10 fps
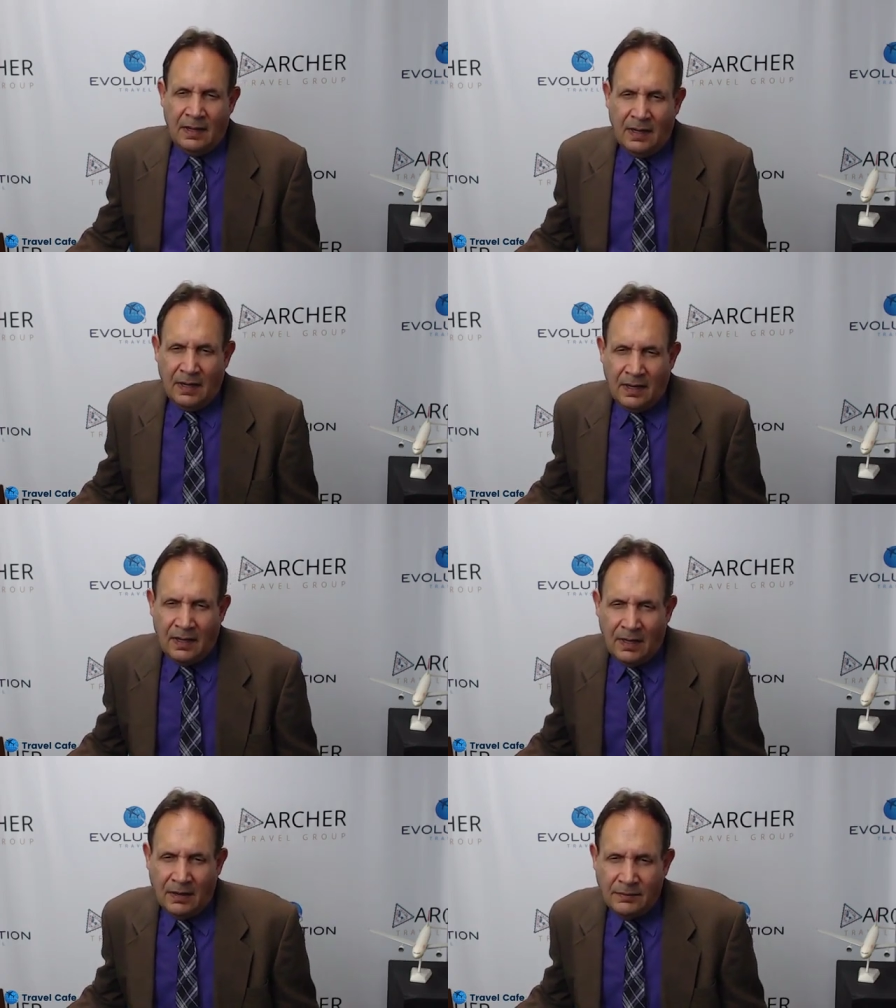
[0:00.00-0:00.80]
Um,
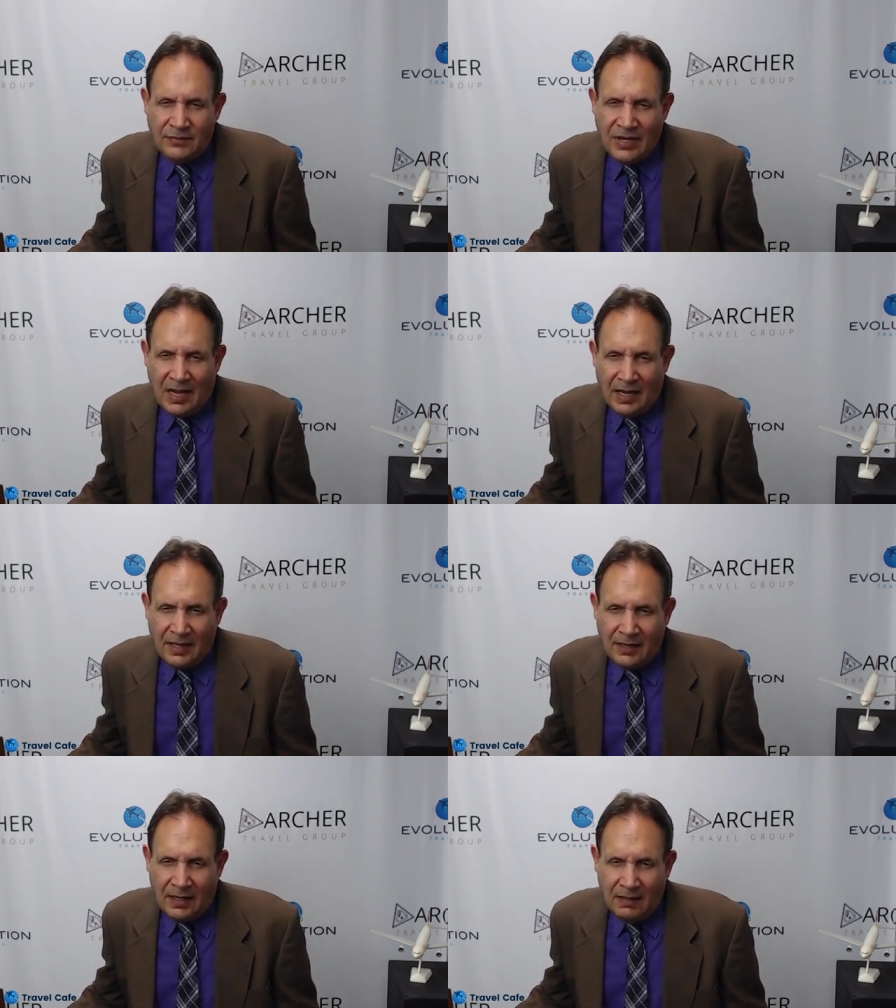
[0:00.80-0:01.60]
um,
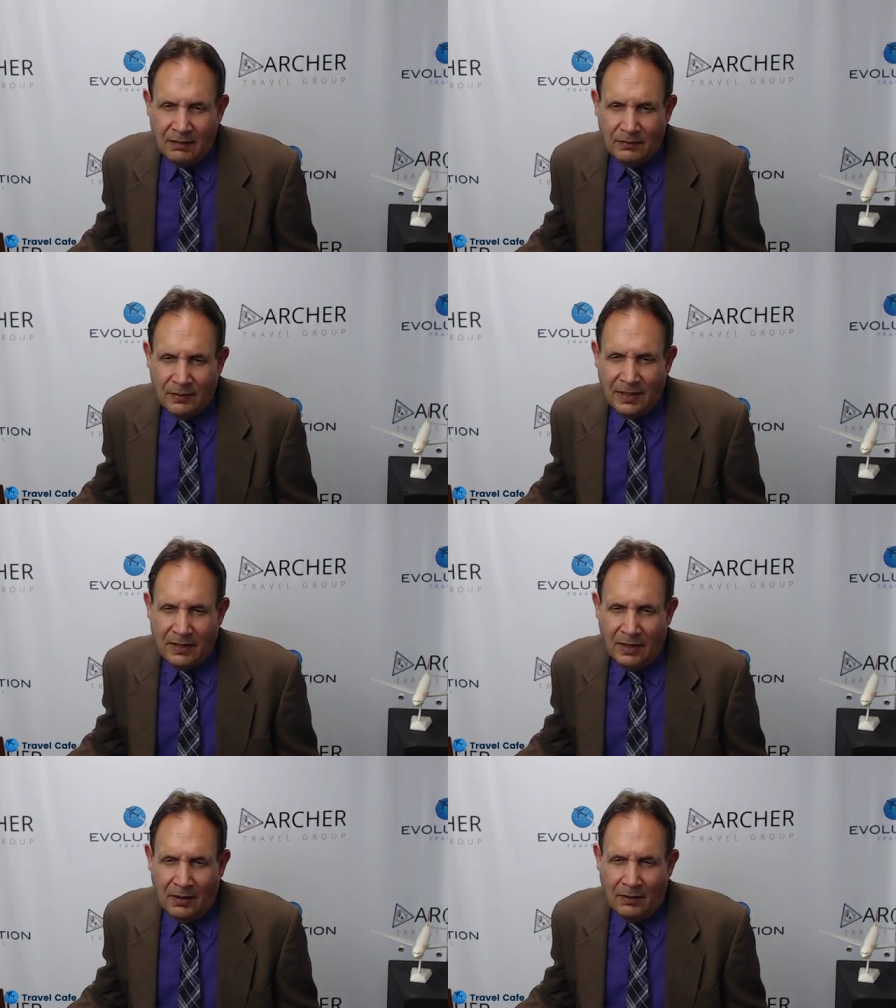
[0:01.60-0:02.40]
Donna, way to
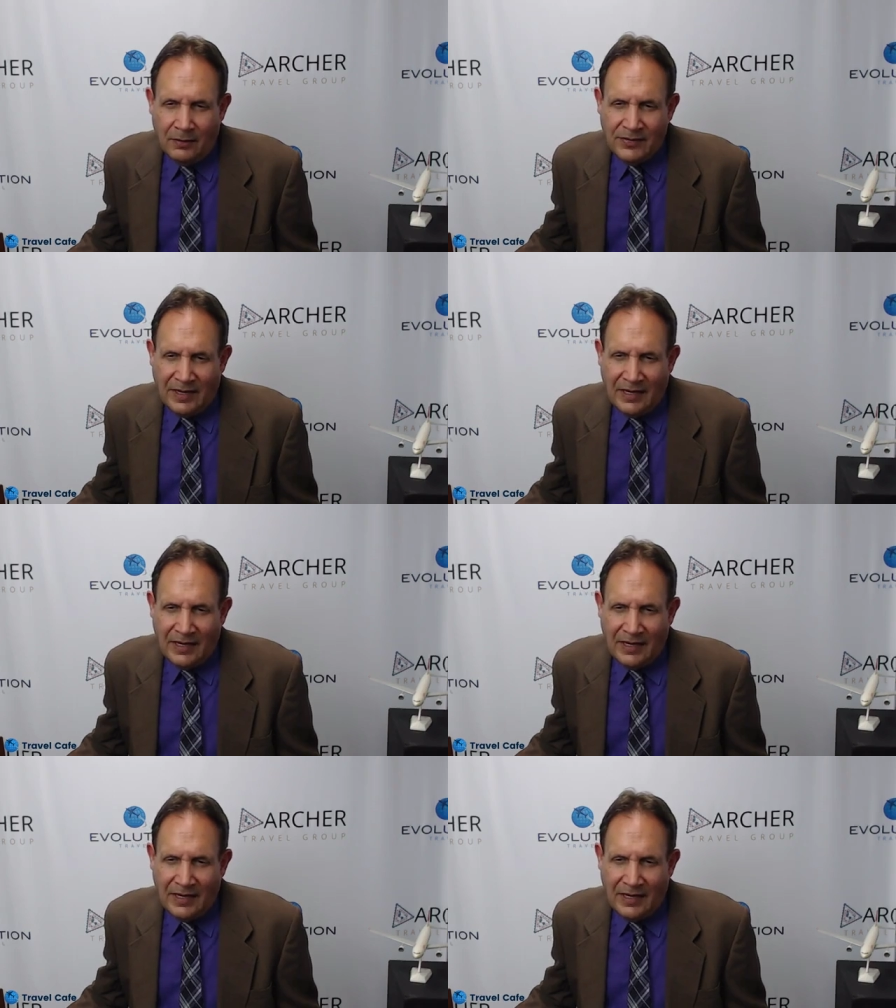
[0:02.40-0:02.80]
go, Jose.